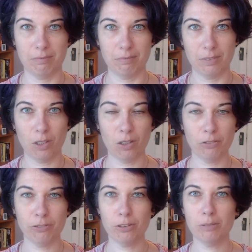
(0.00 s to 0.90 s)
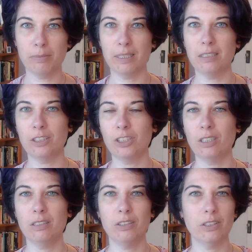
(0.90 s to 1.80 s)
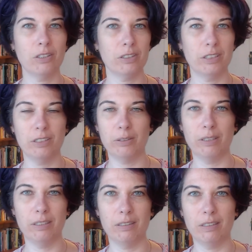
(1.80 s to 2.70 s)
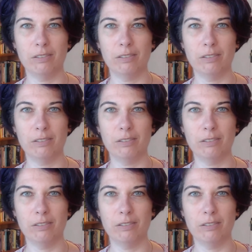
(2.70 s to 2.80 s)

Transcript: long form in a journal. You could also do it,